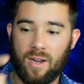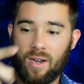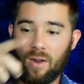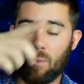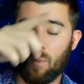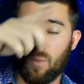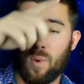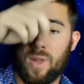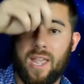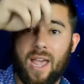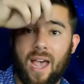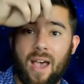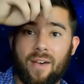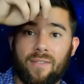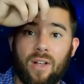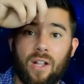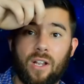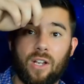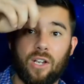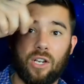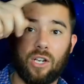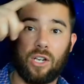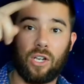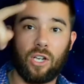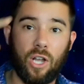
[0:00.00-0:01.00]
We have
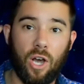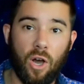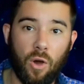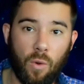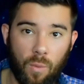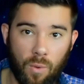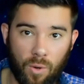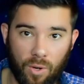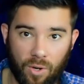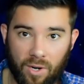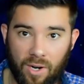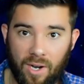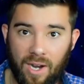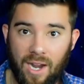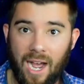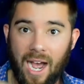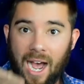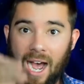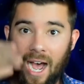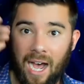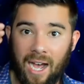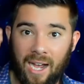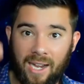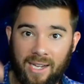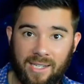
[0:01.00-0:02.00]
lower
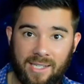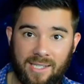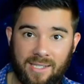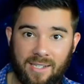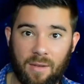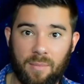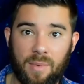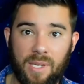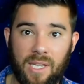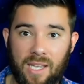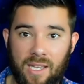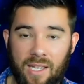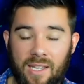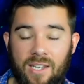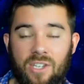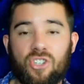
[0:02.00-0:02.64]
highs coming in,